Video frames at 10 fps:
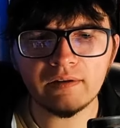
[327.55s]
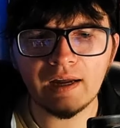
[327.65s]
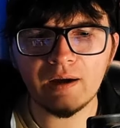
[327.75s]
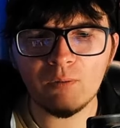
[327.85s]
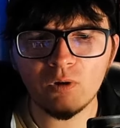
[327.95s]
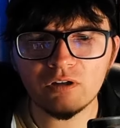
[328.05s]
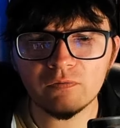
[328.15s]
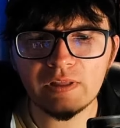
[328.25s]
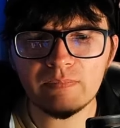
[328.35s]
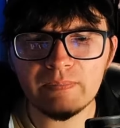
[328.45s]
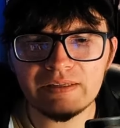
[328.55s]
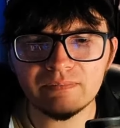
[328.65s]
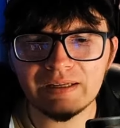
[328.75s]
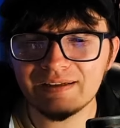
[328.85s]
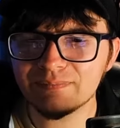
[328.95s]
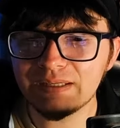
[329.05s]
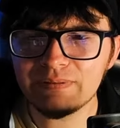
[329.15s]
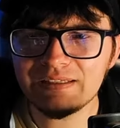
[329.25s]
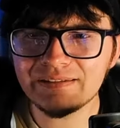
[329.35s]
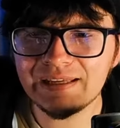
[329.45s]
I, I wonder if they maybe,
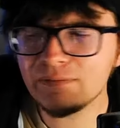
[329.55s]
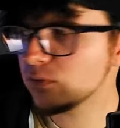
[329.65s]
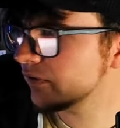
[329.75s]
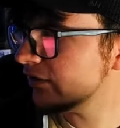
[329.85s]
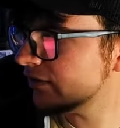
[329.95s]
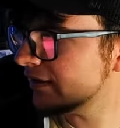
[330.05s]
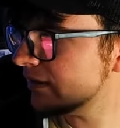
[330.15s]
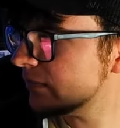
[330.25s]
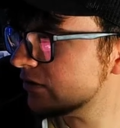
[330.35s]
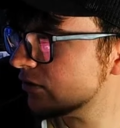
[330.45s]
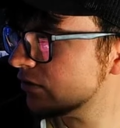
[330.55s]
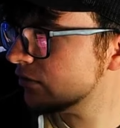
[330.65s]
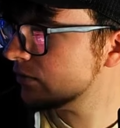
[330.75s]
maybe they released an image or two.